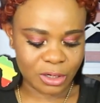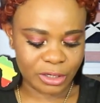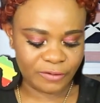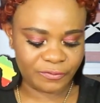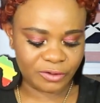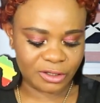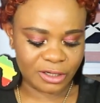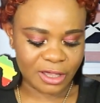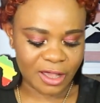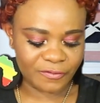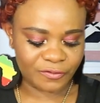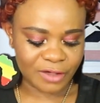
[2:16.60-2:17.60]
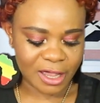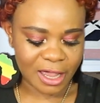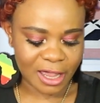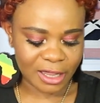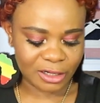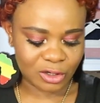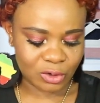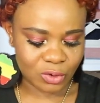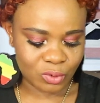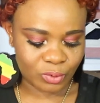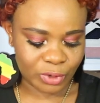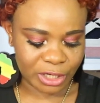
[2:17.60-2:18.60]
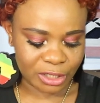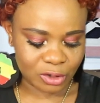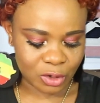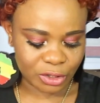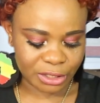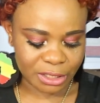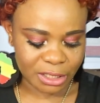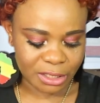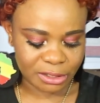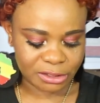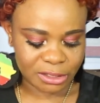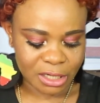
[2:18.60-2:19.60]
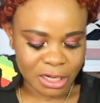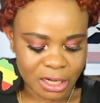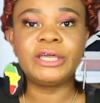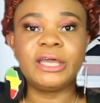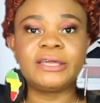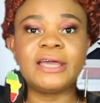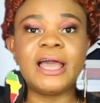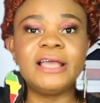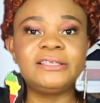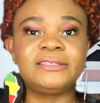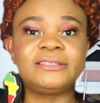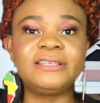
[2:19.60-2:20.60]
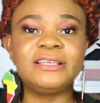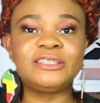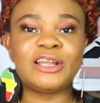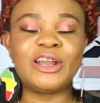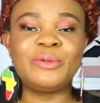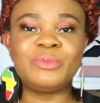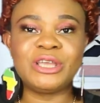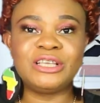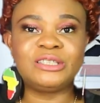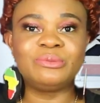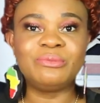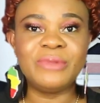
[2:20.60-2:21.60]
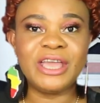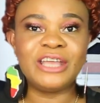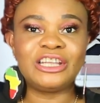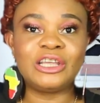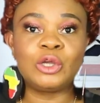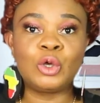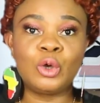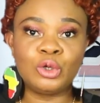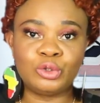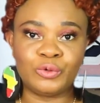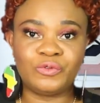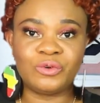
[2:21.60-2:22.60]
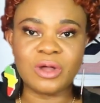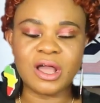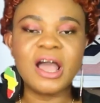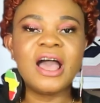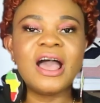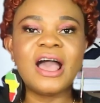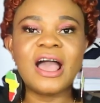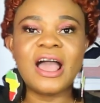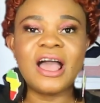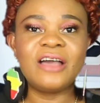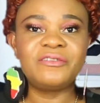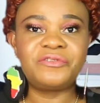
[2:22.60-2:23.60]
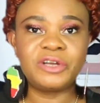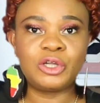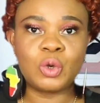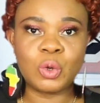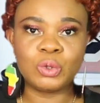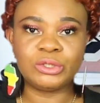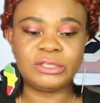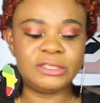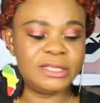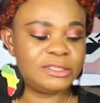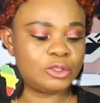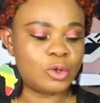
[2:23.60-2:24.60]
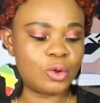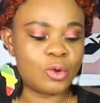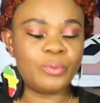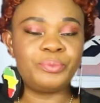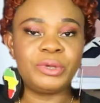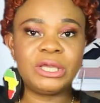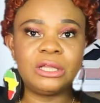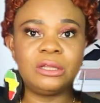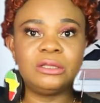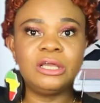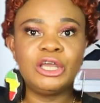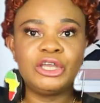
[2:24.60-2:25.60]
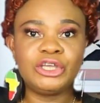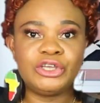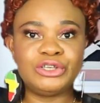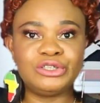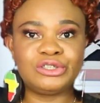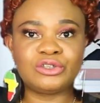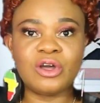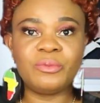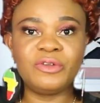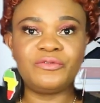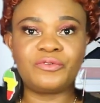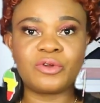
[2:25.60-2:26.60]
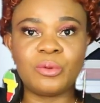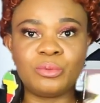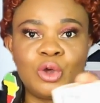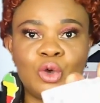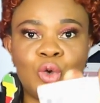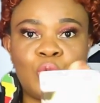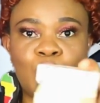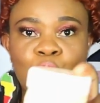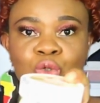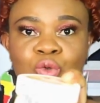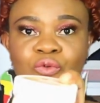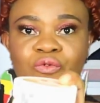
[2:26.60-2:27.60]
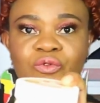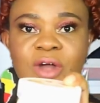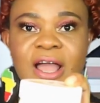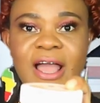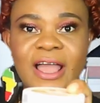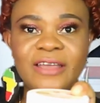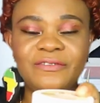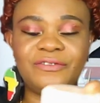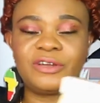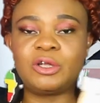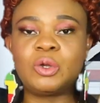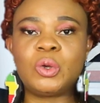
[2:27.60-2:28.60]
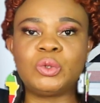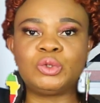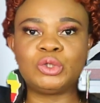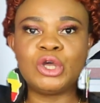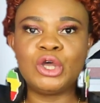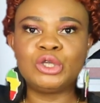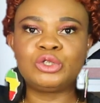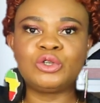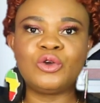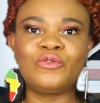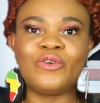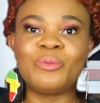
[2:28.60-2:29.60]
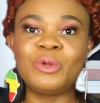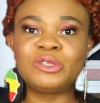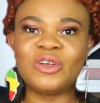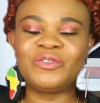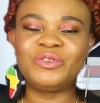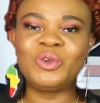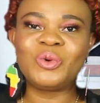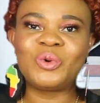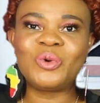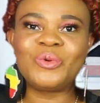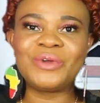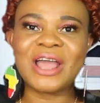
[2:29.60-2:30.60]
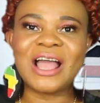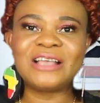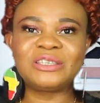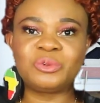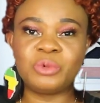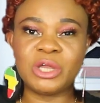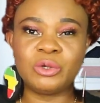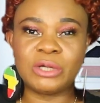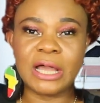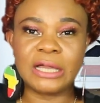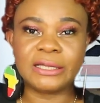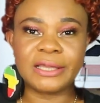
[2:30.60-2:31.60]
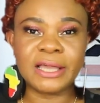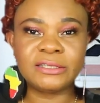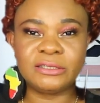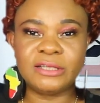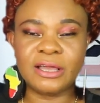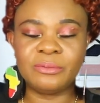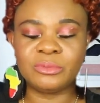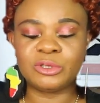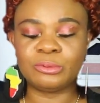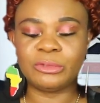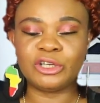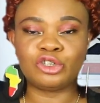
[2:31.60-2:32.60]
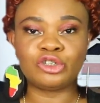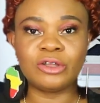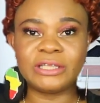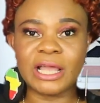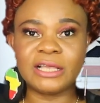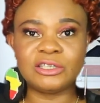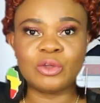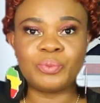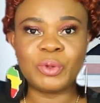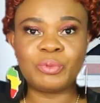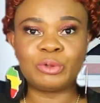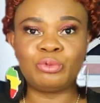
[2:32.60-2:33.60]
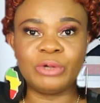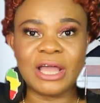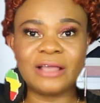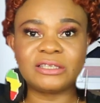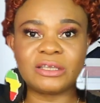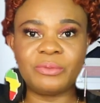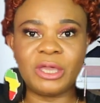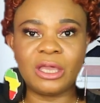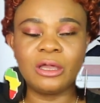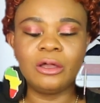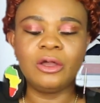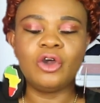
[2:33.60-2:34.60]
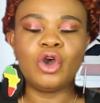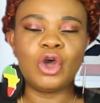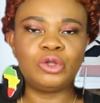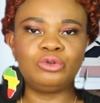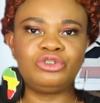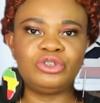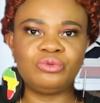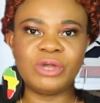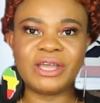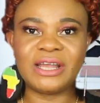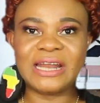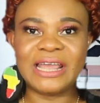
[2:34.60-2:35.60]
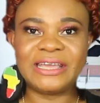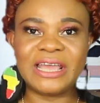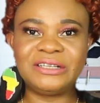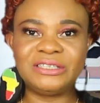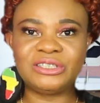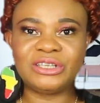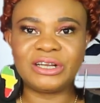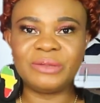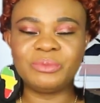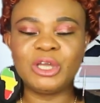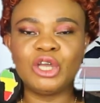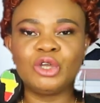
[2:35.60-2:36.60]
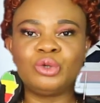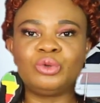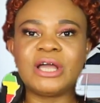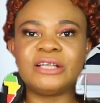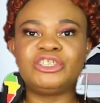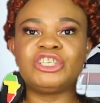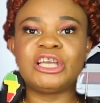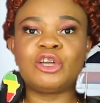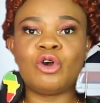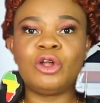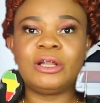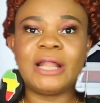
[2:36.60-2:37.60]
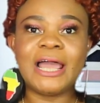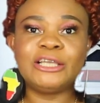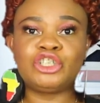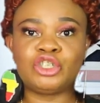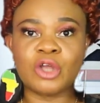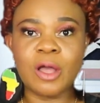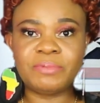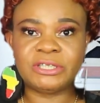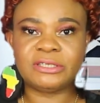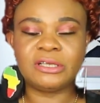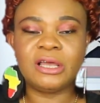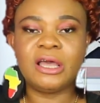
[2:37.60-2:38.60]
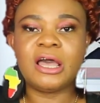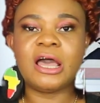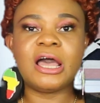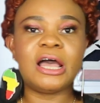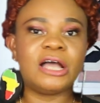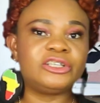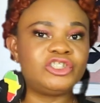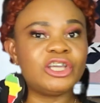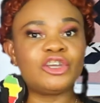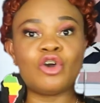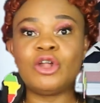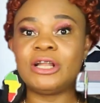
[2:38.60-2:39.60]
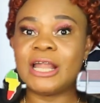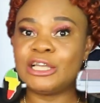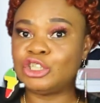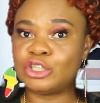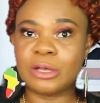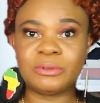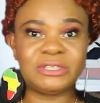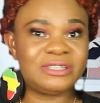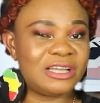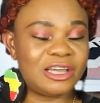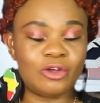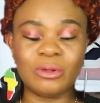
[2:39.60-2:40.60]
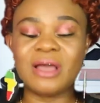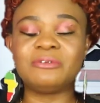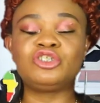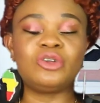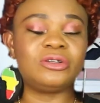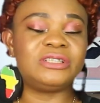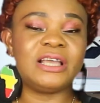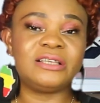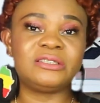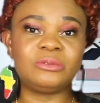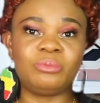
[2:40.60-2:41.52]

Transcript: if it has hydroquinone on it. Okay guys, this cream is made in Cote d'Ivoire, Ivory Coast. This Cocopulp is coming from Cote d'Ivoire, Ivory Coast. So for most of you who ask where you can get them, sometimes some people will ask me, Oluchi, where can I get this cream? You can check online shops. I'm sure there